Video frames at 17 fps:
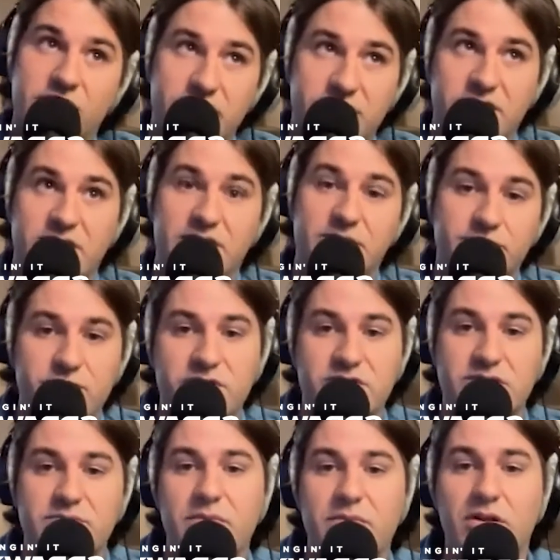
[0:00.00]
it's like
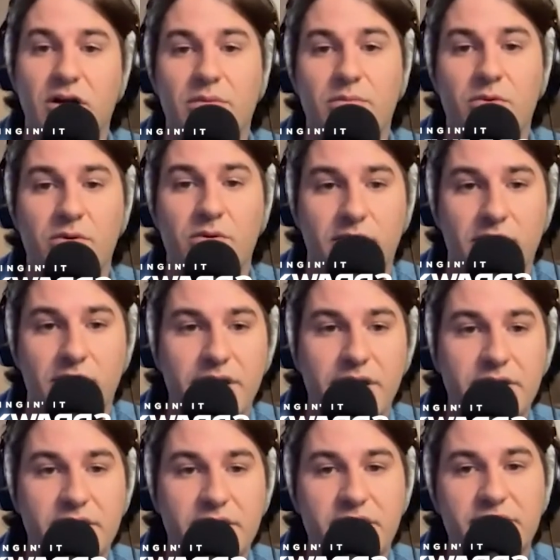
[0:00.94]
just a lot more
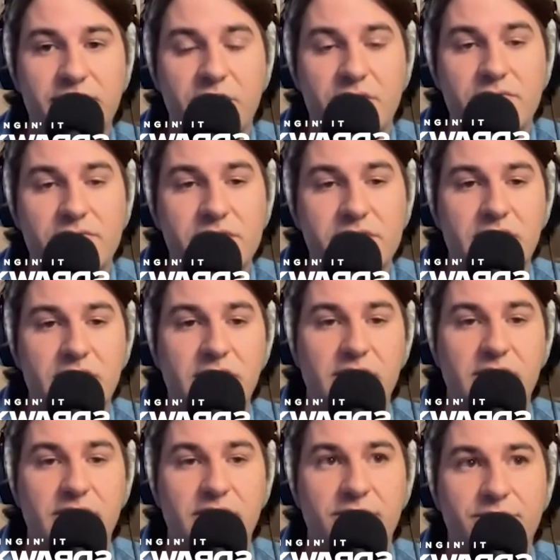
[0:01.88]
money involved
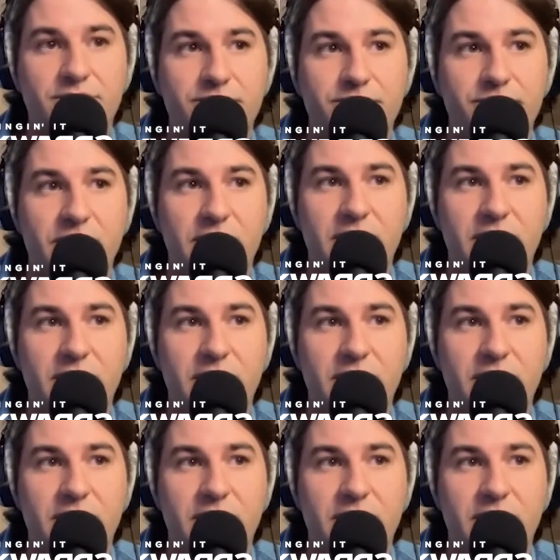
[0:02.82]
um, mm-hmm.